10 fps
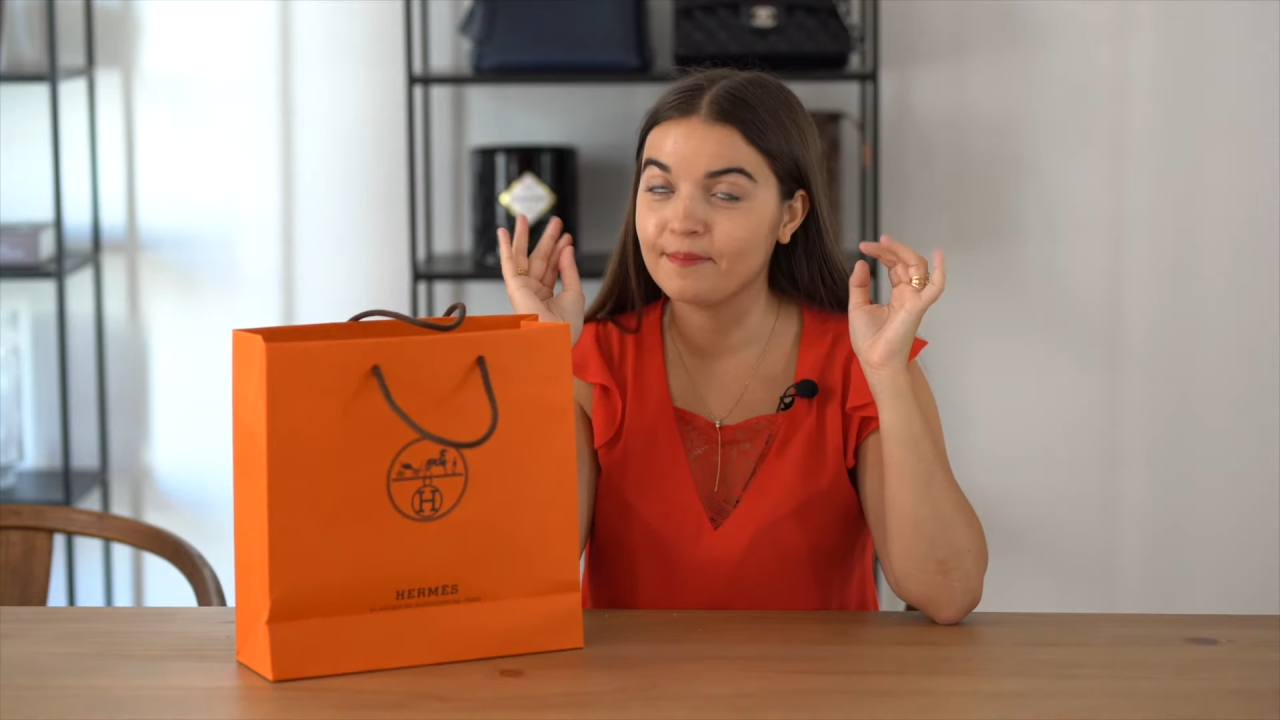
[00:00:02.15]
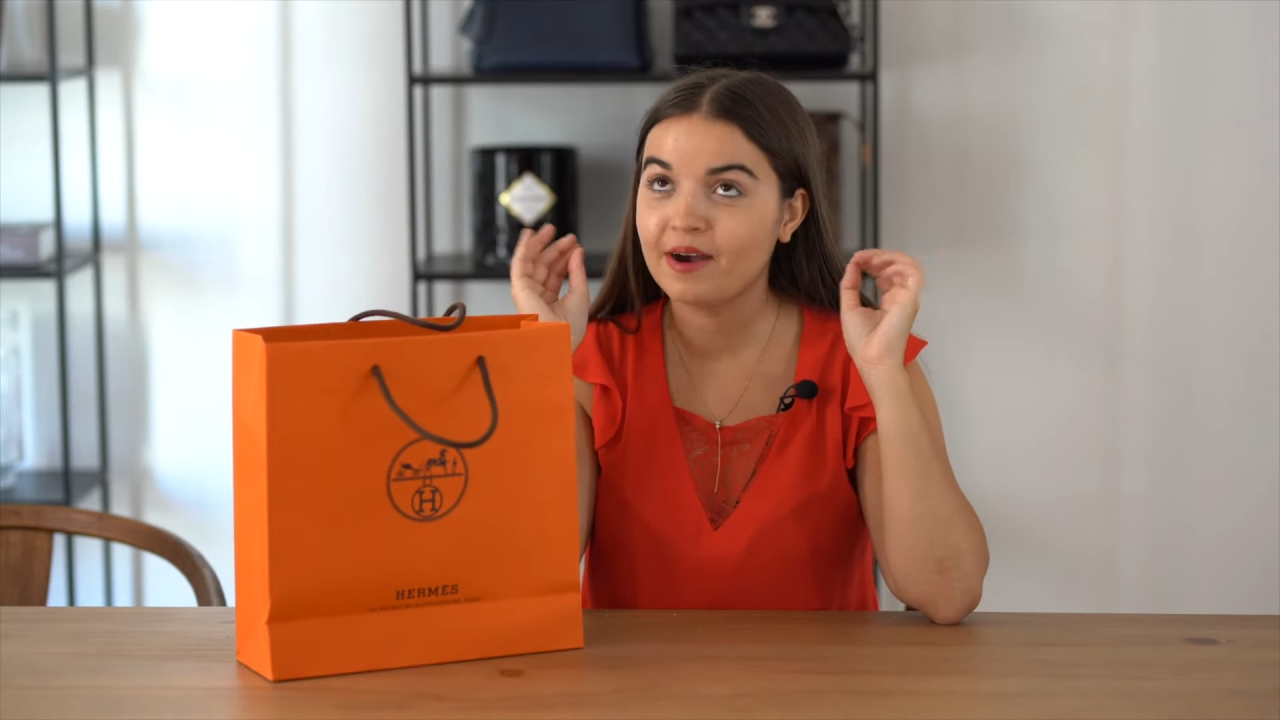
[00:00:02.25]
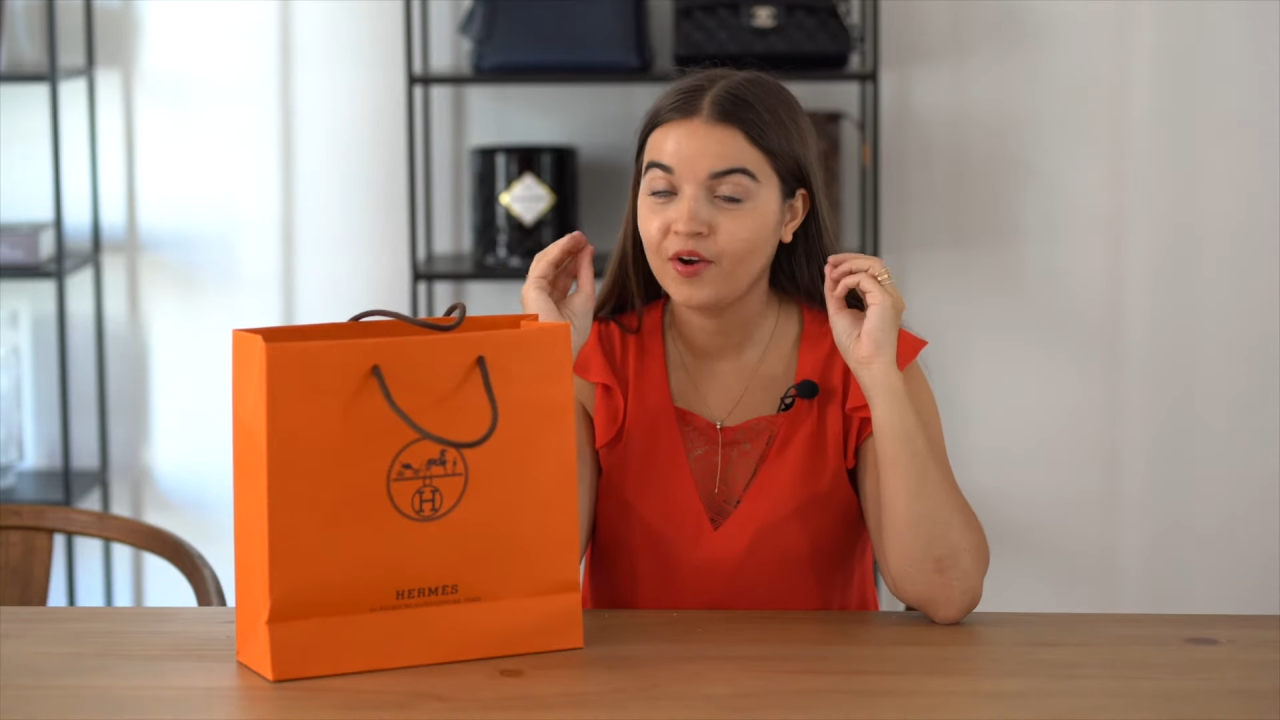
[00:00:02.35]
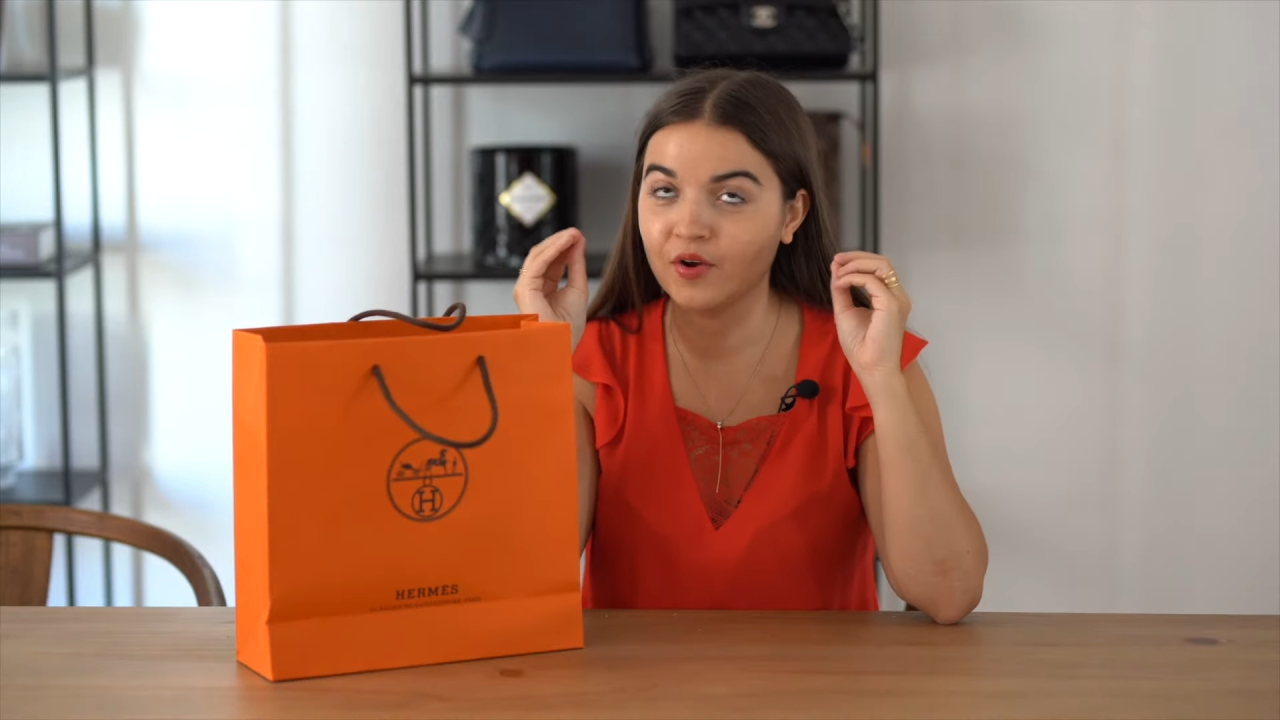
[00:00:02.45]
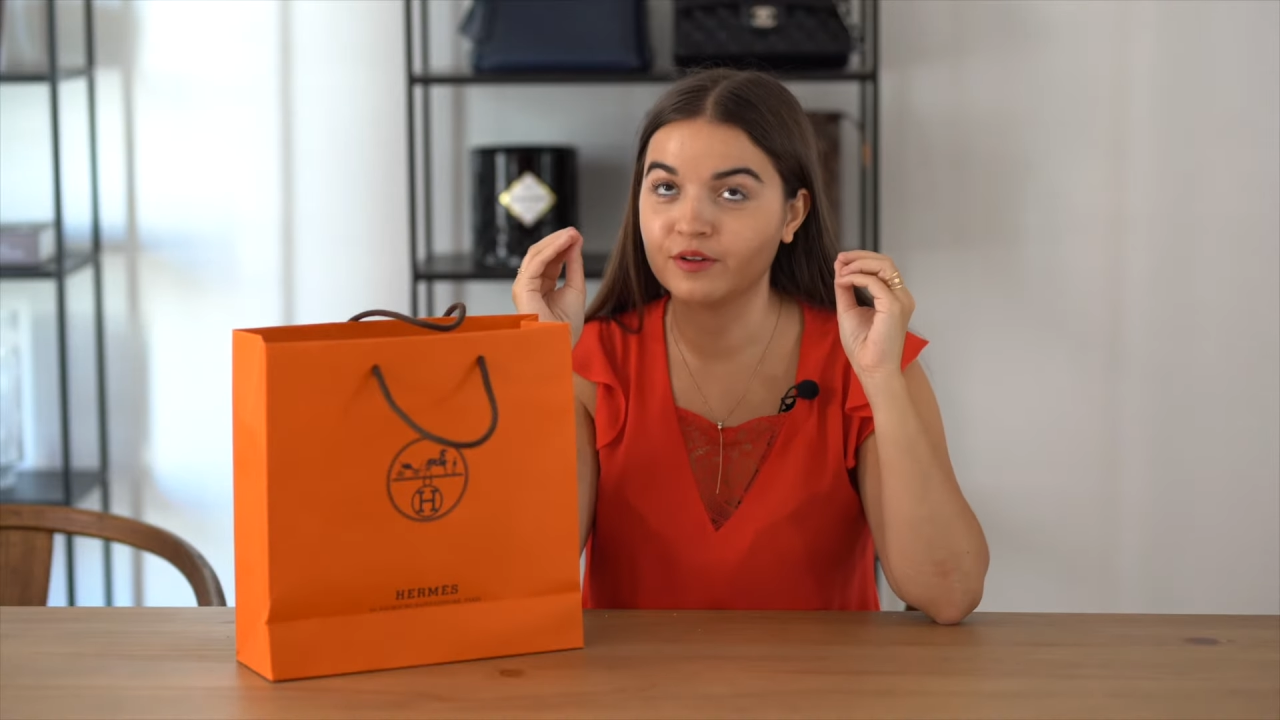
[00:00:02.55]

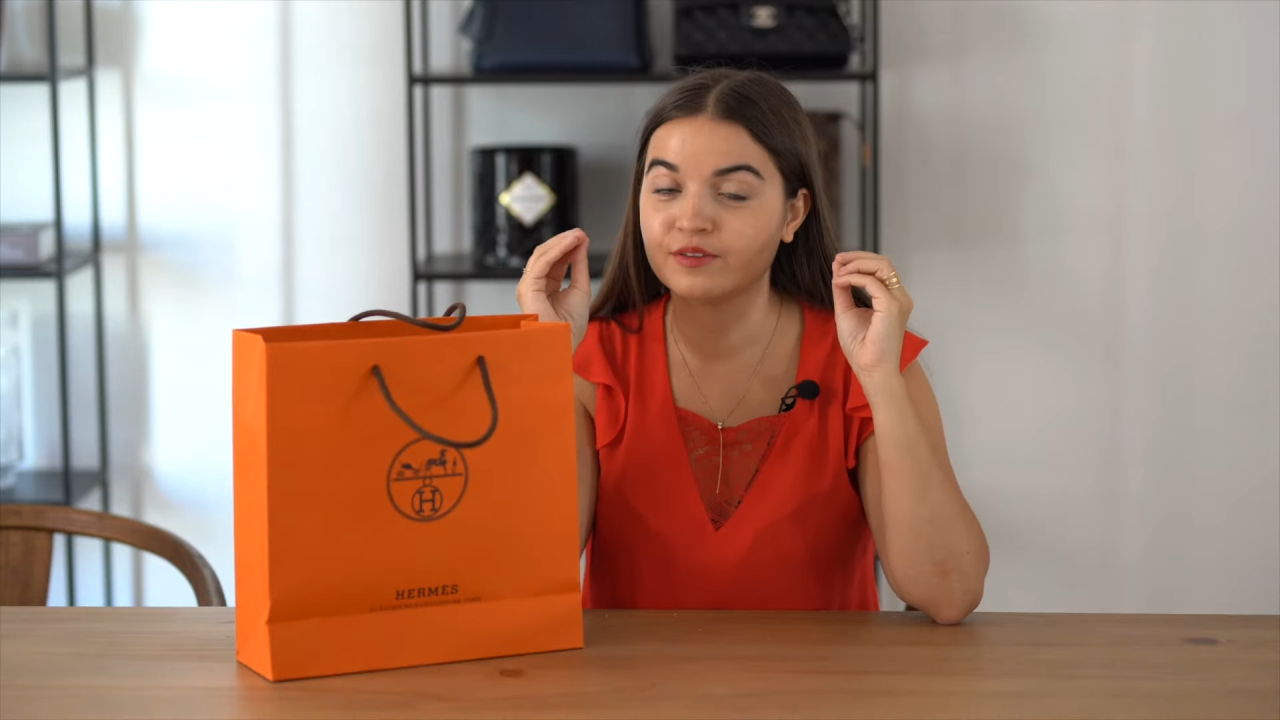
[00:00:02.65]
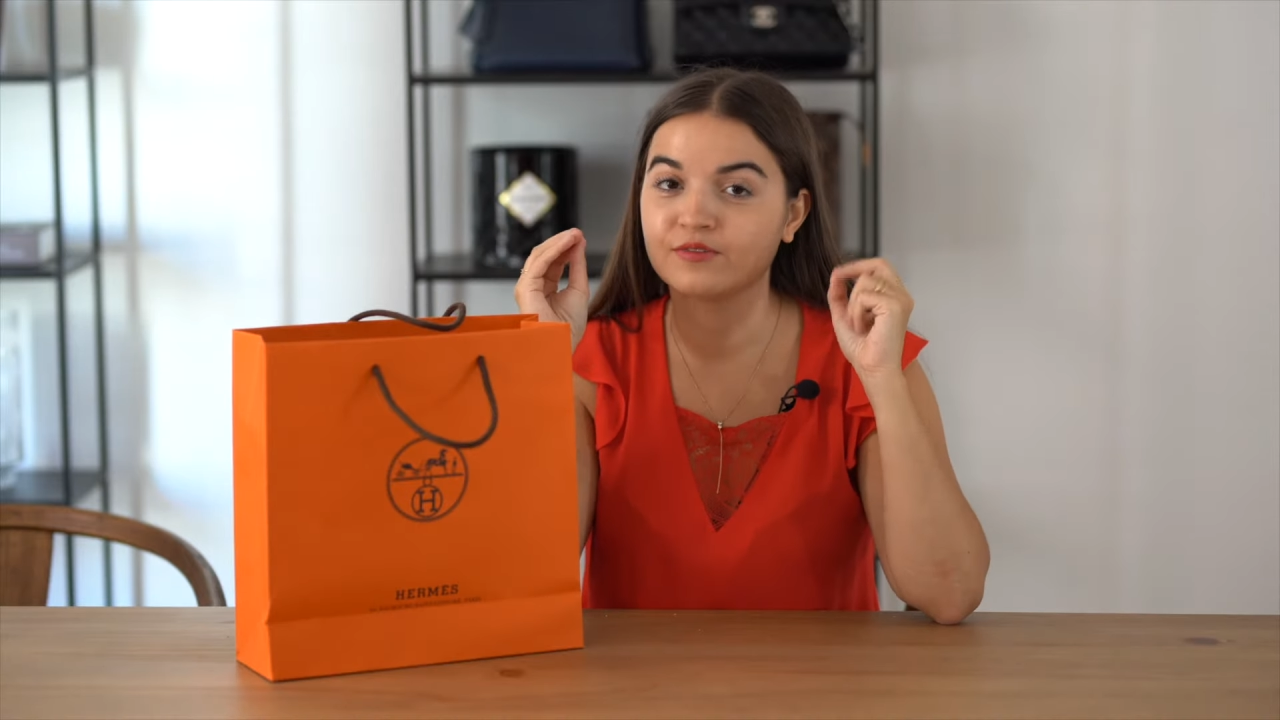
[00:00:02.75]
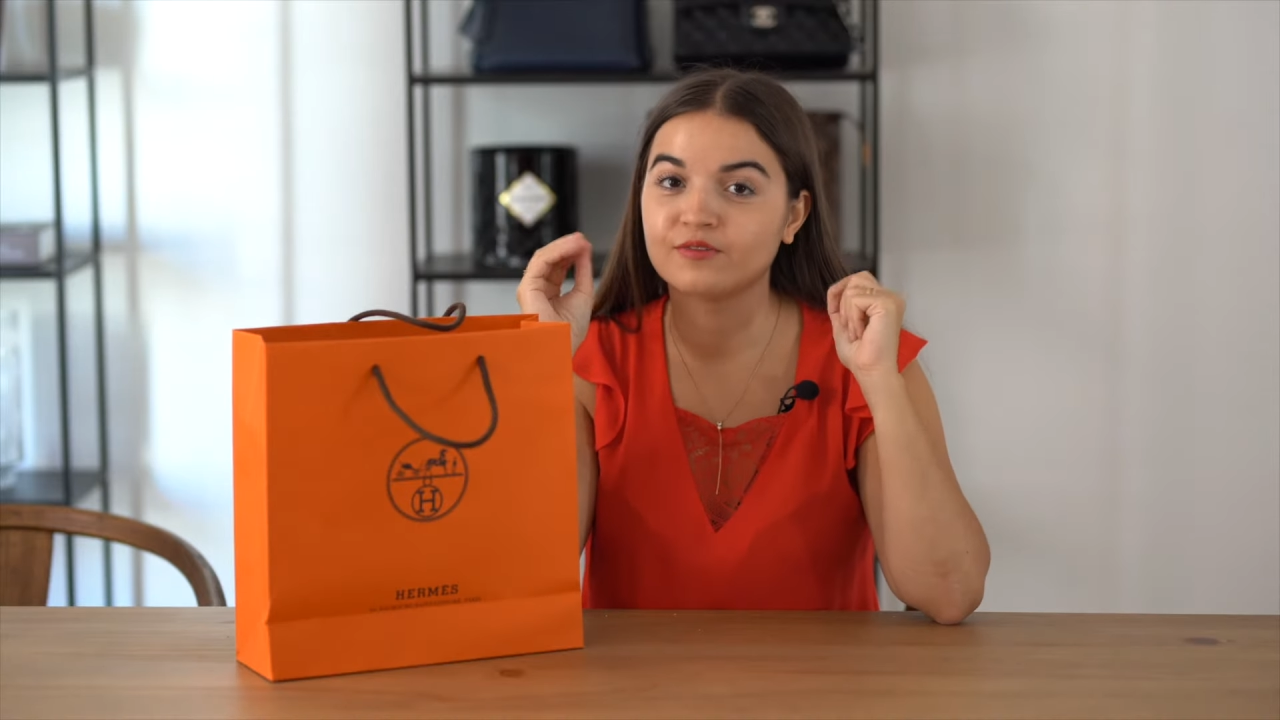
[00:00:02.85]
Margot